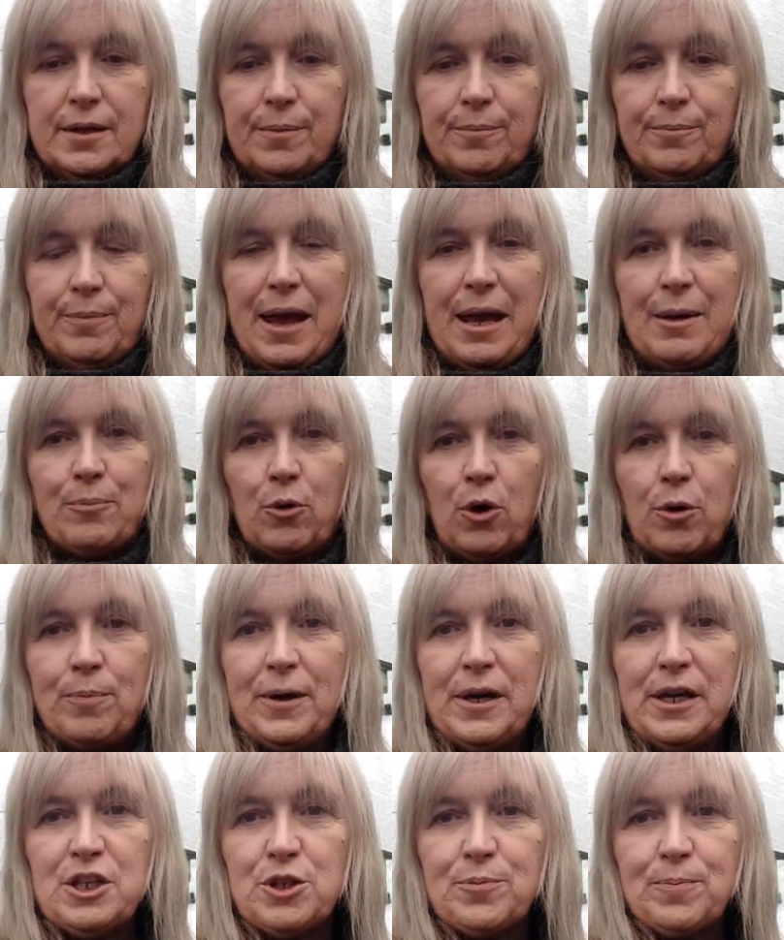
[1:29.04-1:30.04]
Black Boy
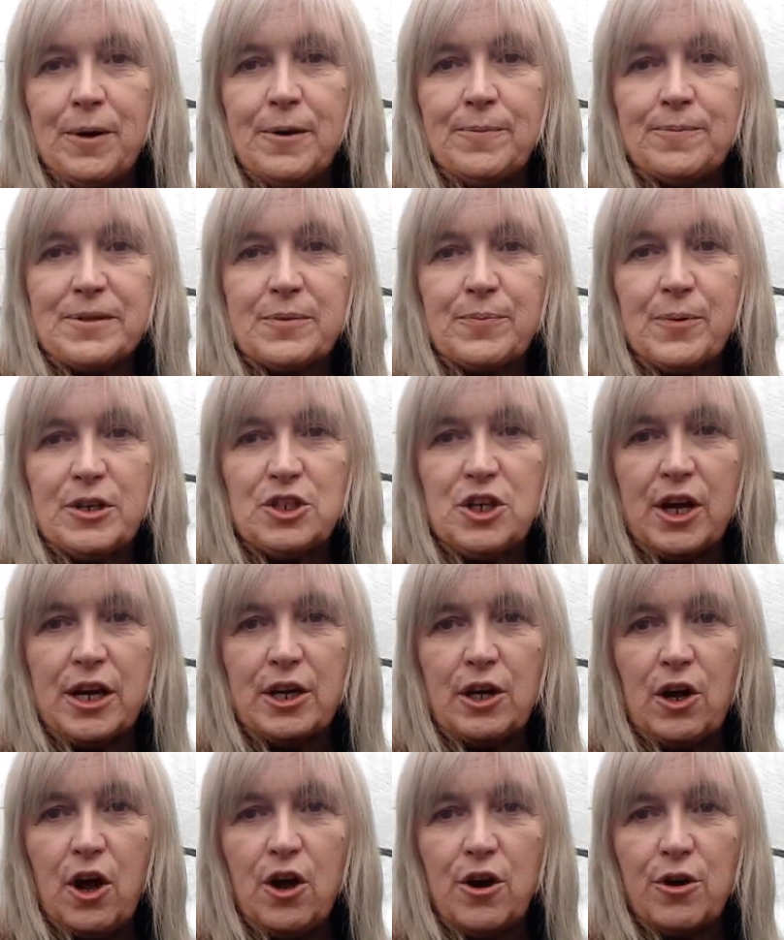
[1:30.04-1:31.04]
Peach pips, which I
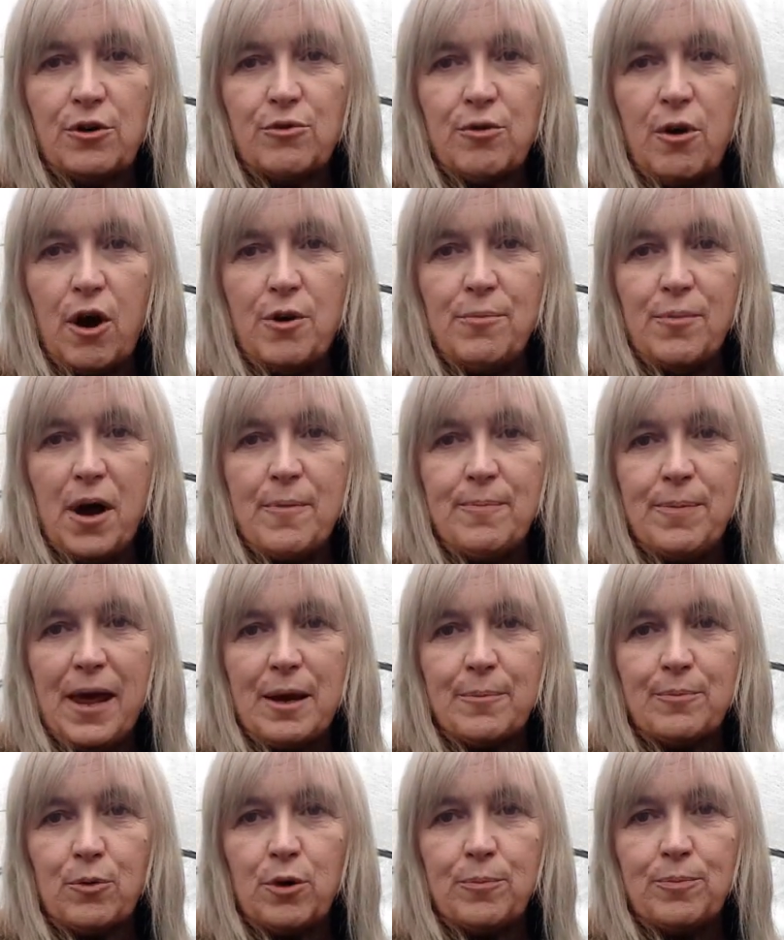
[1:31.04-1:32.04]
grow my
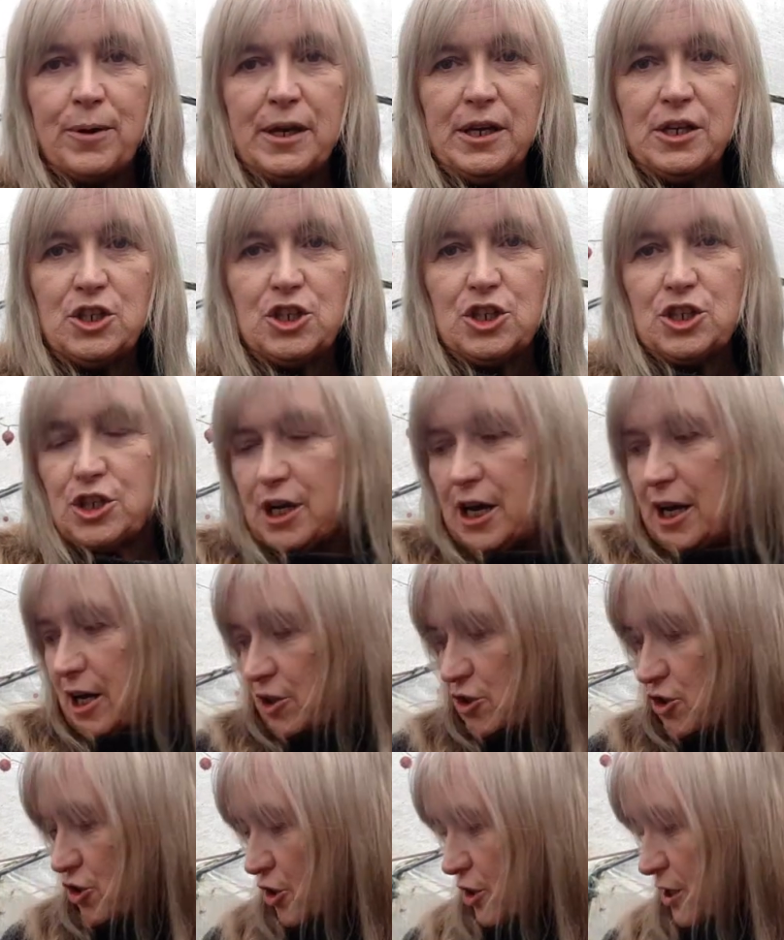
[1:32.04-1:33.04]
Black Boy Peach
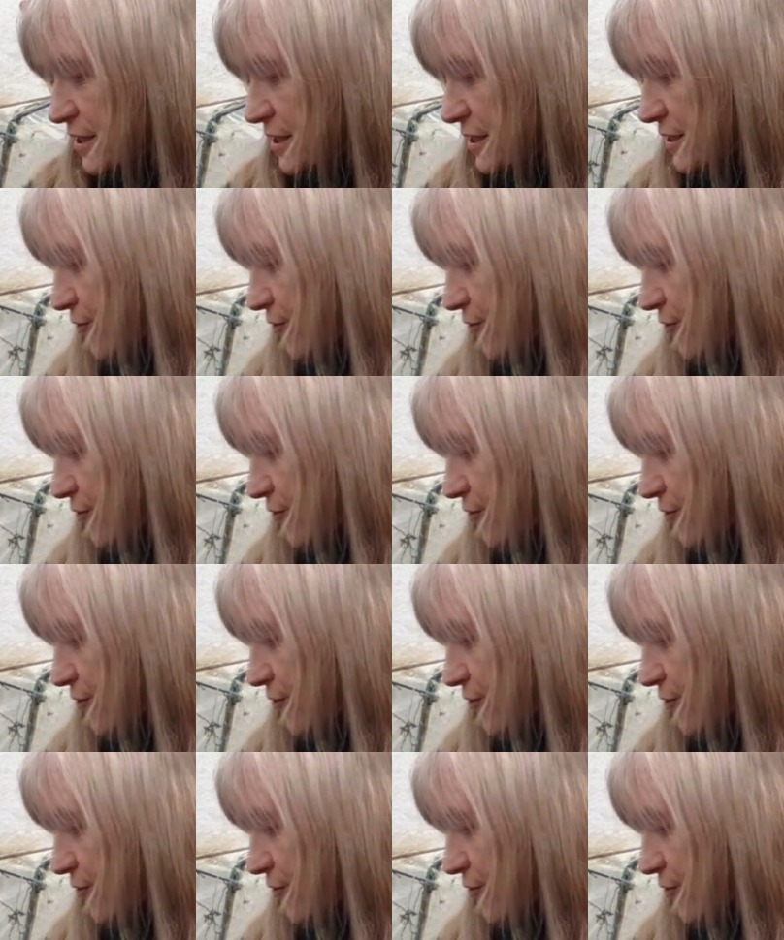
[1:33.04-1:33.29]
trees